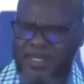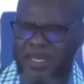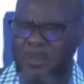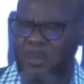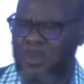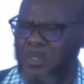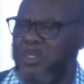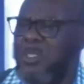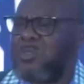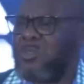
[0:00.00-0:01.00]
because they
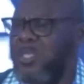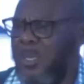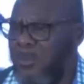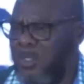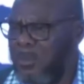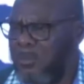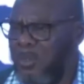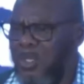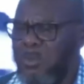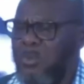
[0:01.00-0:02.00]
stole their money,
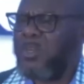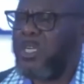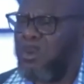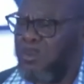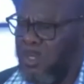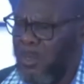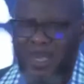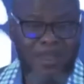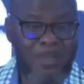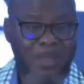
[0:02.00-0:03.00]
because people ran away with them.
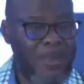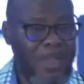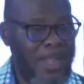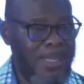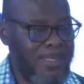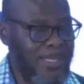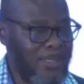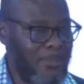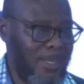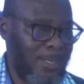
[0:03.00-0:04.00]
I've never had that in
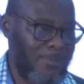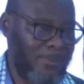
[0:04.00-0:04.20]
my life.